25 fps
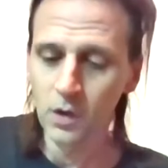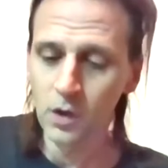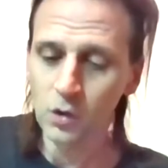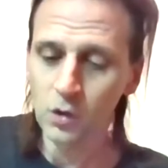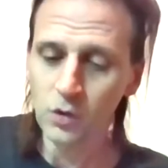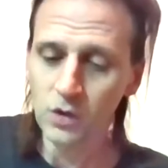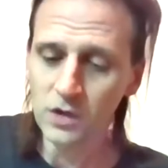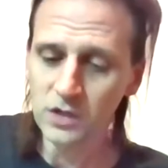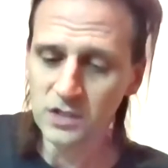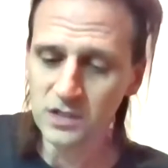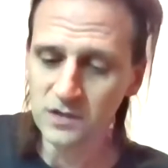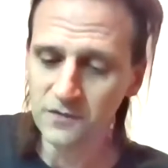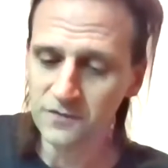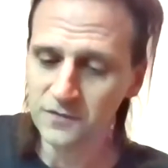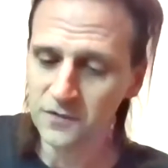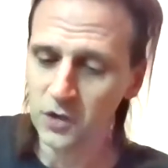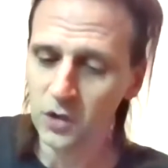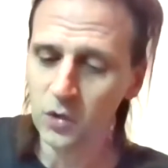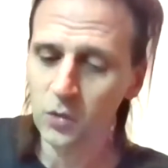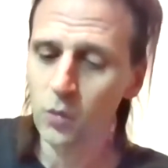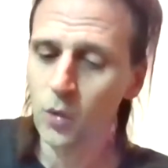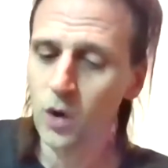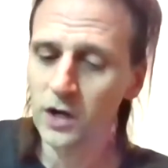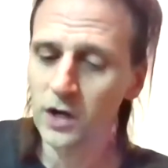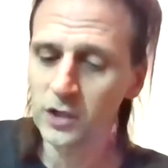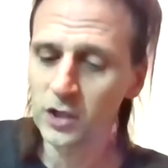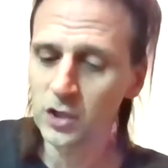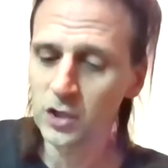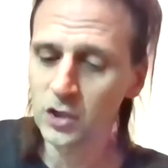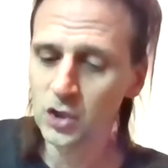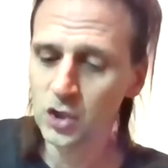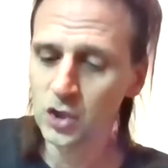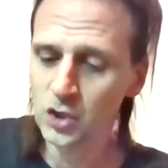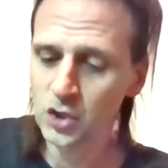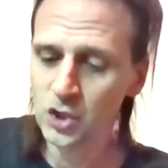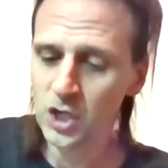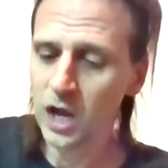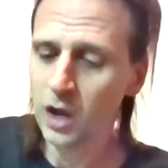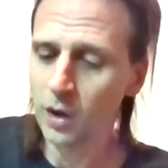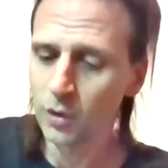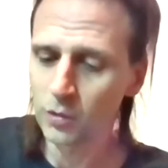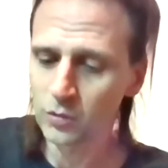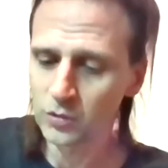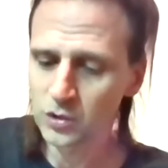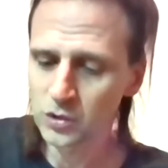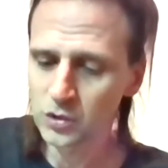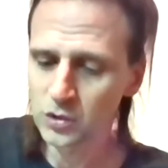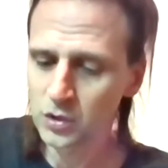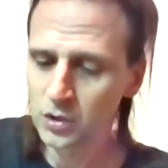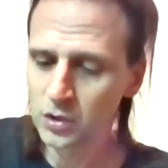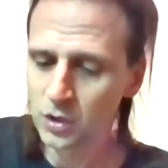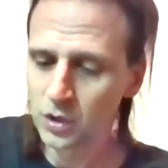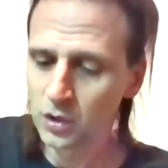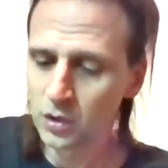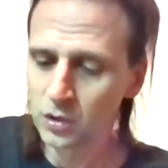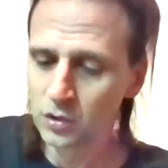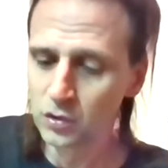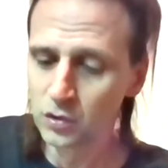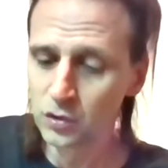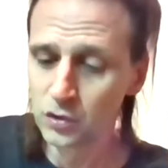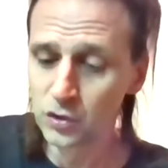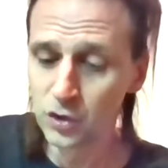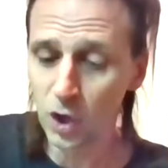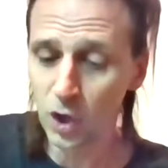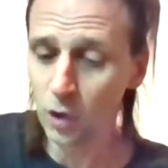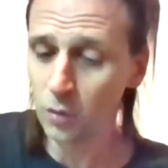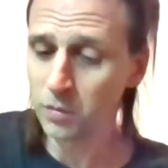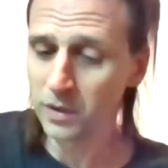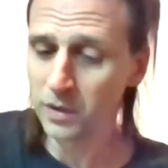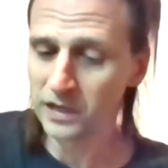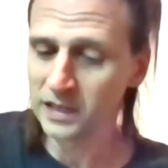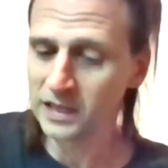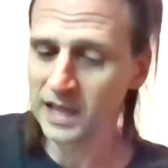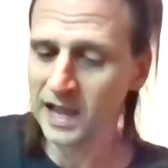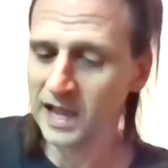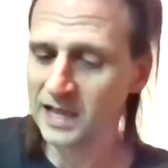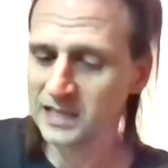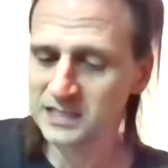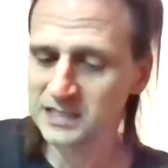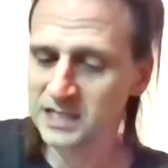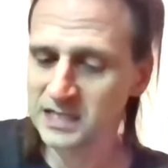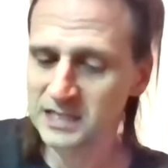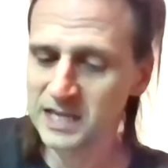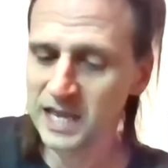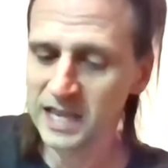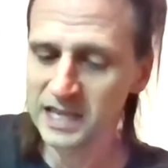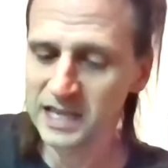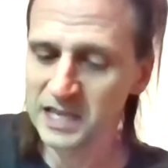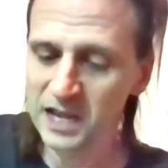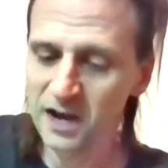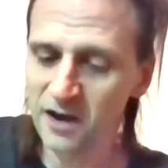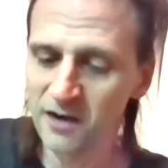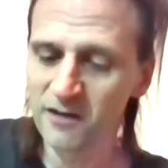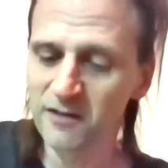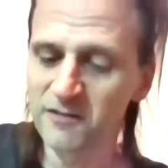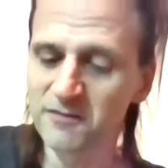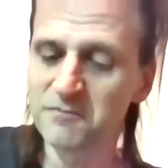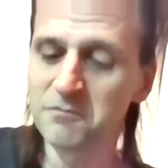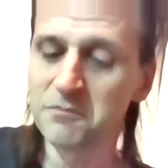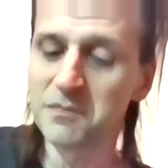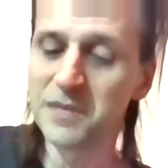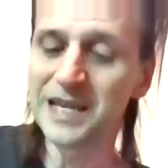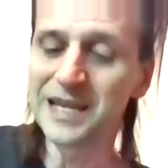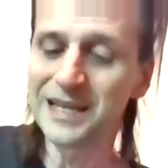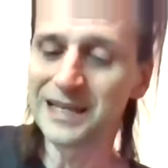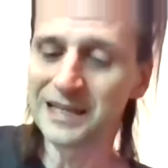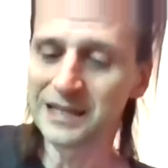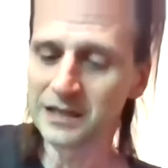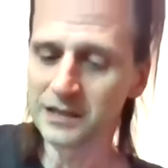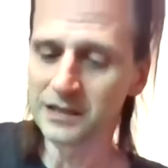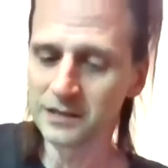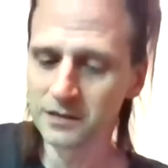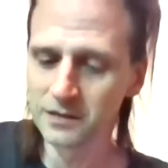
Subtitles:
Christopher wanted to shout, "Nobody has to take care of me,"